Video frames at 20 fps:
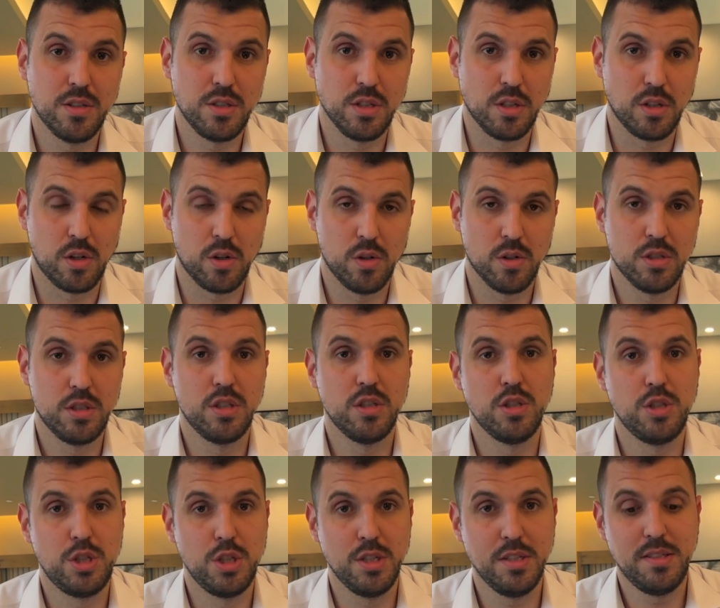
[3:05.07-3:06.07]
in gross
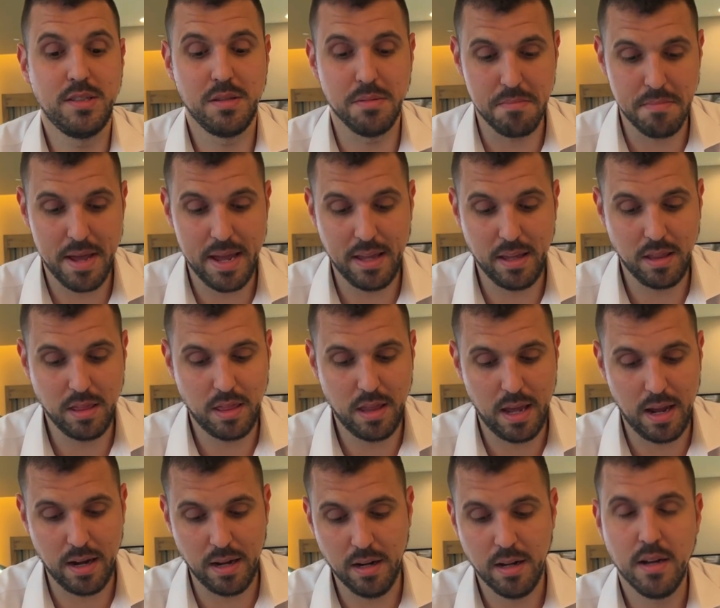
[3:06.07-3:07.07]
just to
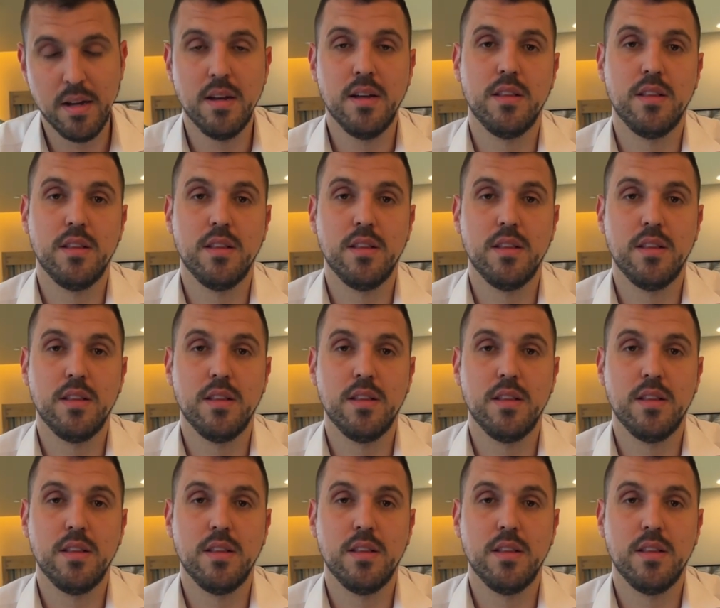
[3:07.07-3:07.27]
maintain